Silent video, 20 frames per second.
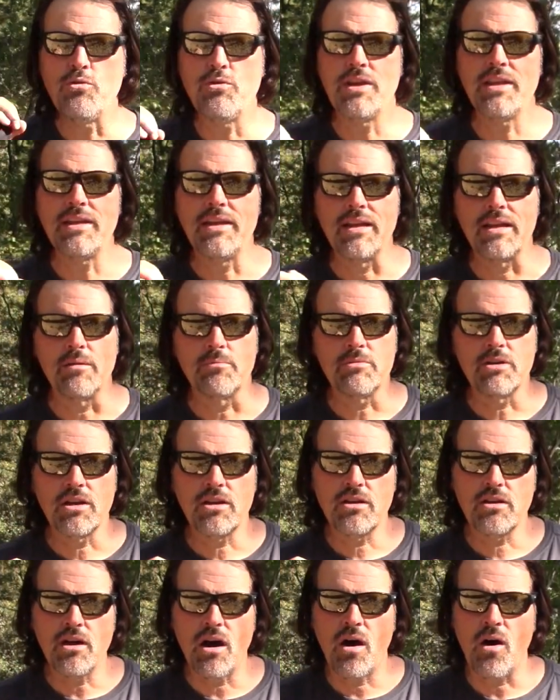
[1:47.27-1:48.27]
you can get them to
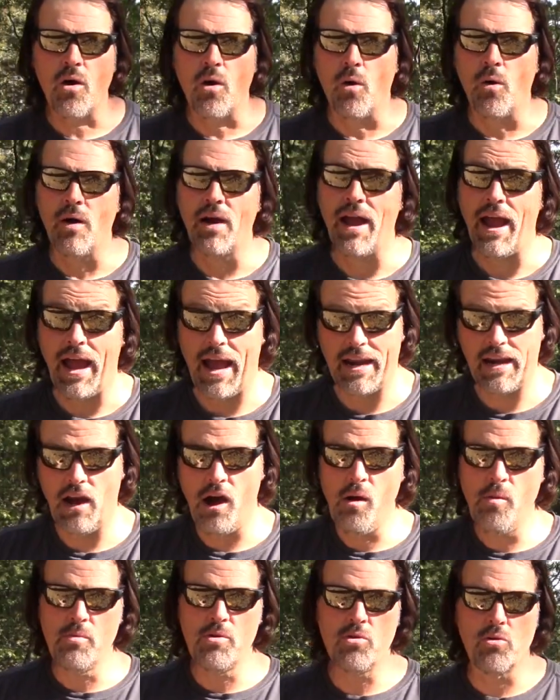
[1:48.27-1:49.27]
go. At
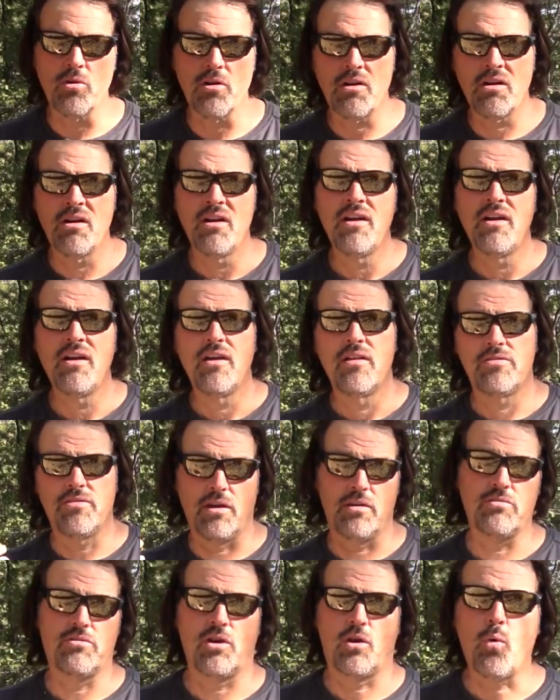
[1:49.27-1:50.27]
Elmenor,
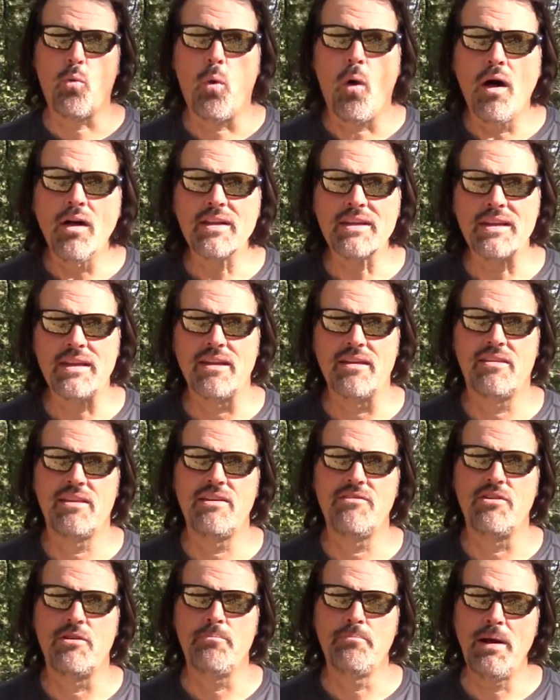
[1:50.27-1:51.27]
the quality is
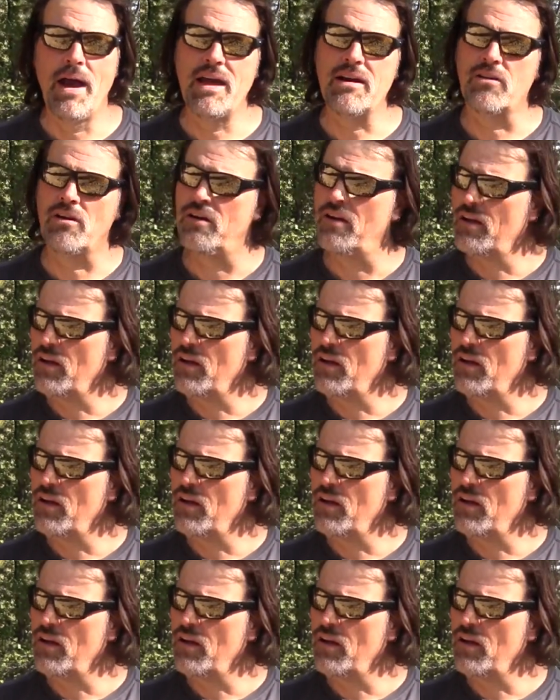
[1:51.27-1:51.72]
even better.